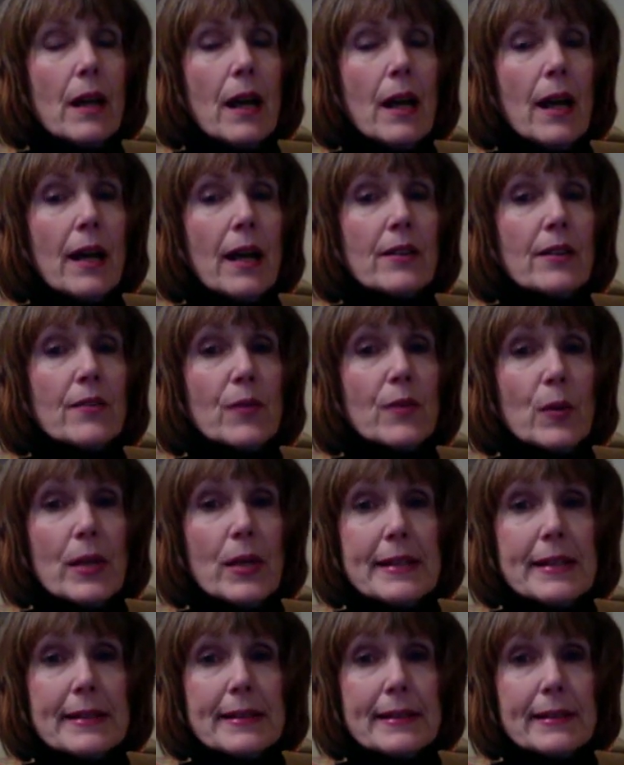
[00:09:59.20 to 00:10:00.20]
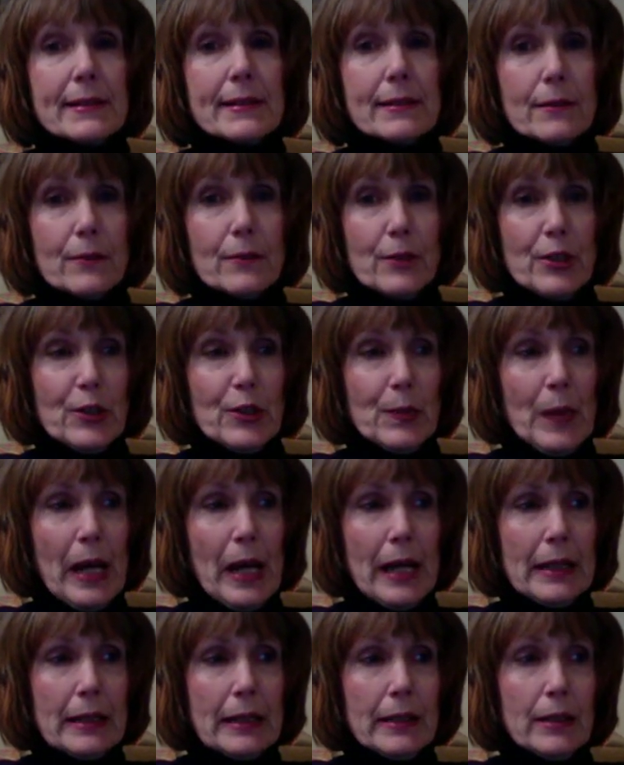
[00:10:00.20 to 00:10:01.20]
And the voice
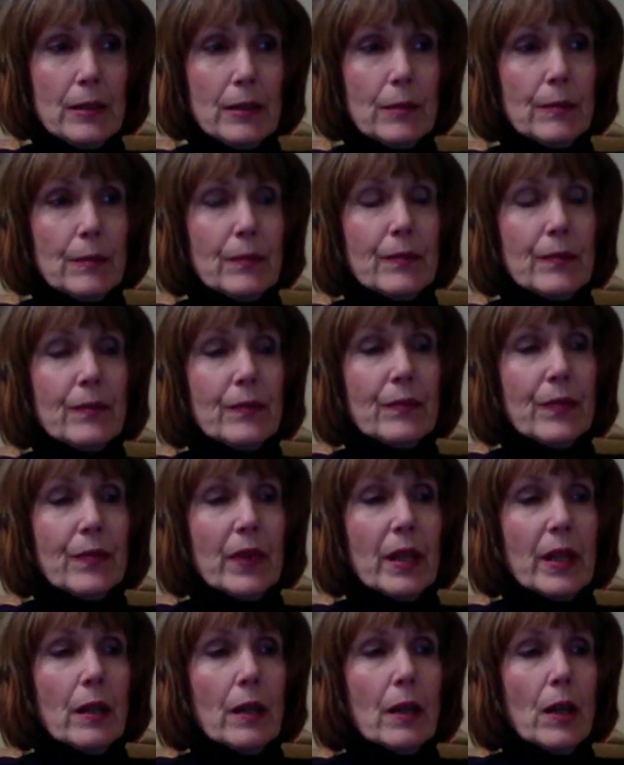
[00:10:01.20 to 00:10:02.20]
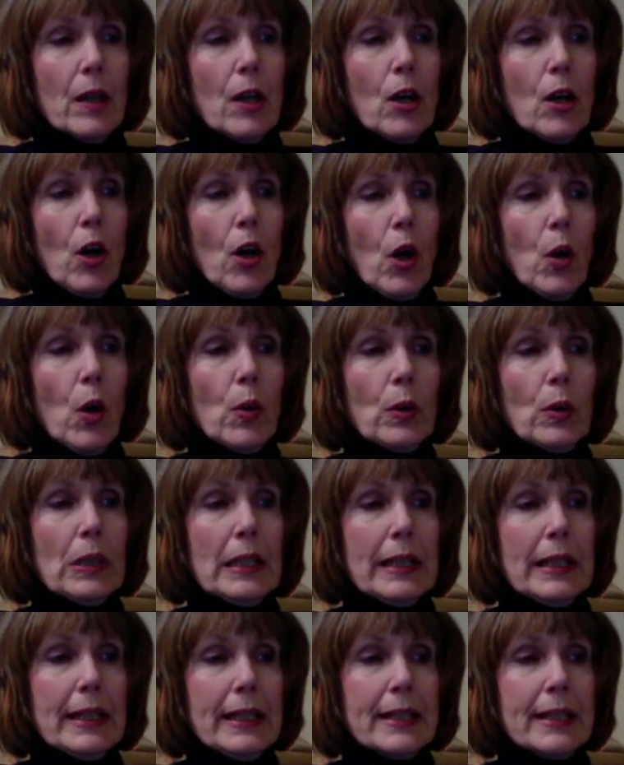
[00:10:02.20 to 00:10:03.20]
responded,
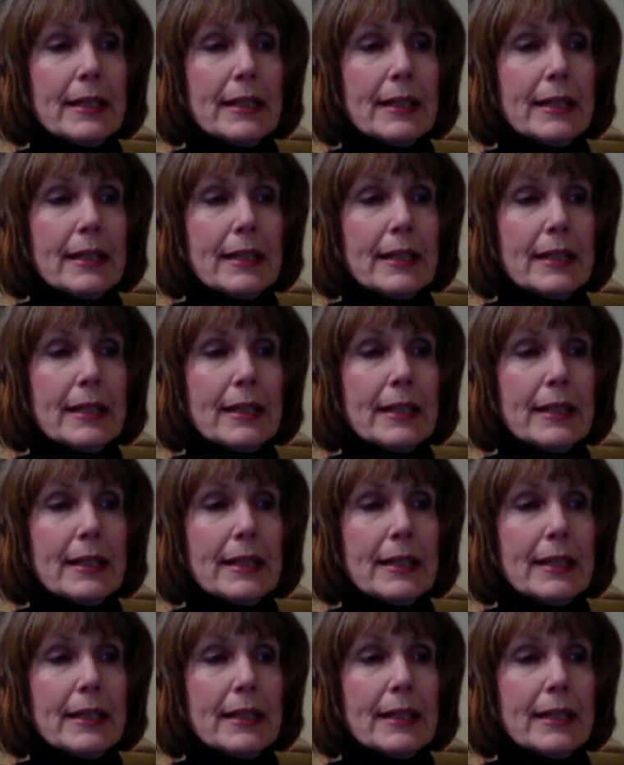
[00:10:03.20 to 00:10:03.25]
only in